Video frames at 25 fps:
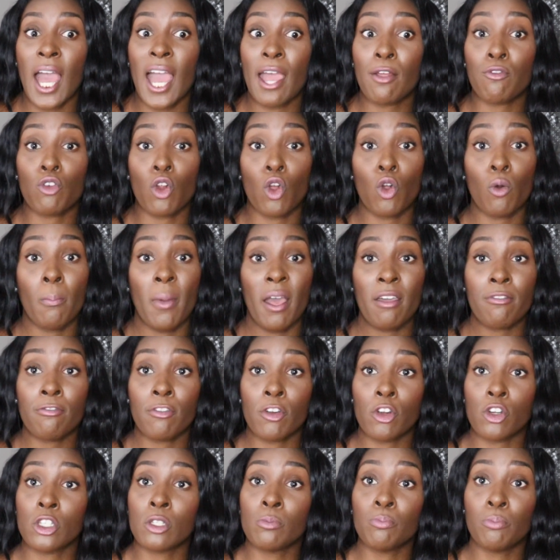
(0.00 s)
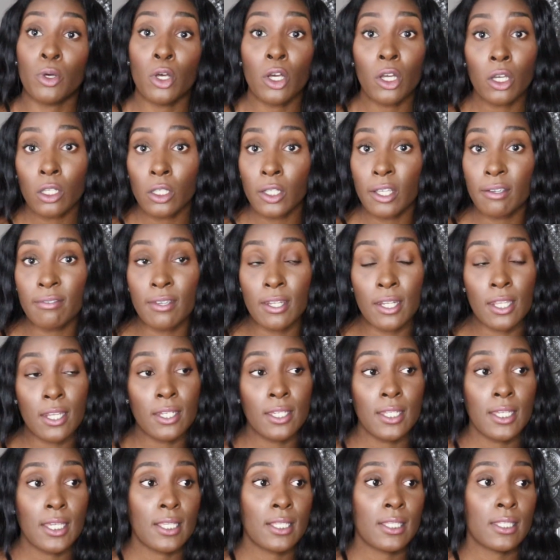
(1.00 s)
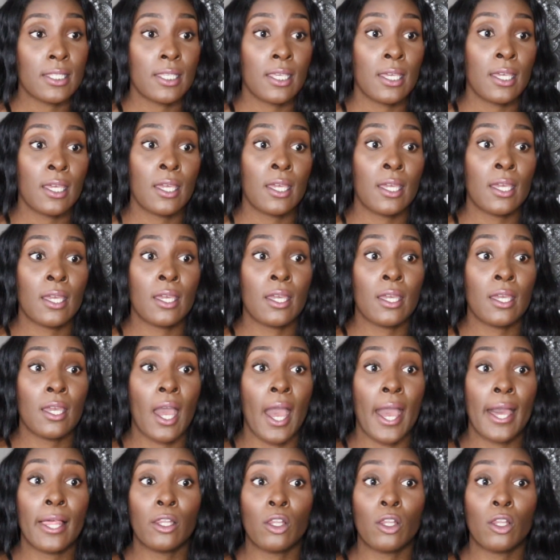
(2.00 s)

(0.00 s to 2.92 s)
I wrote my first book living in DC.